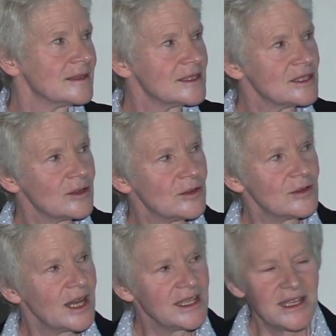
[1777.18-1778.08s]

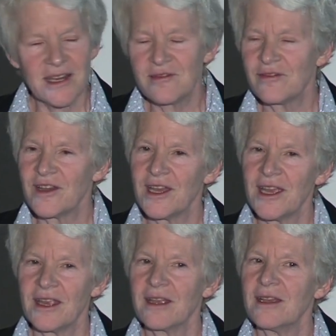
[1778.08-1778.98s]
So
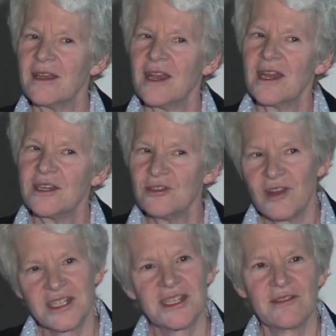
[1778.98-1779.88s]
identifying and
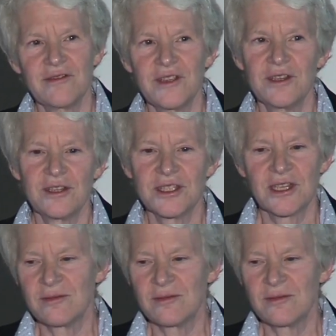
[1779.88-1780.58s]
addressing fears,